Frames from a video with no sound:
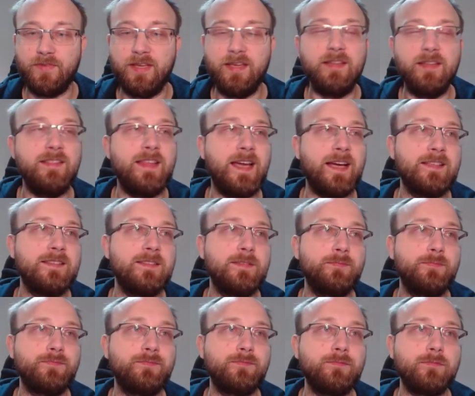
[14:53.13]

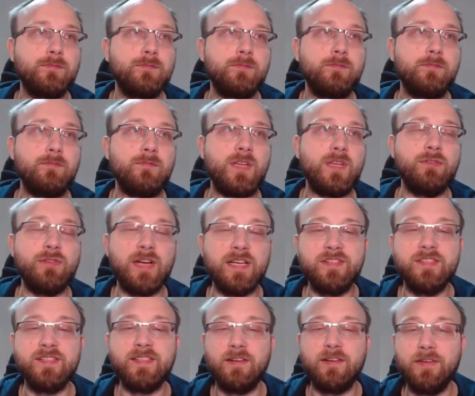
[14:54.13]
index,
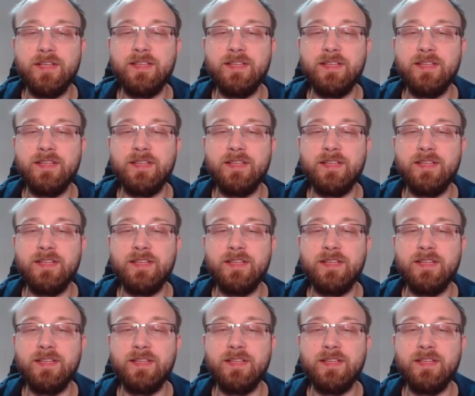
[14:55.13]
register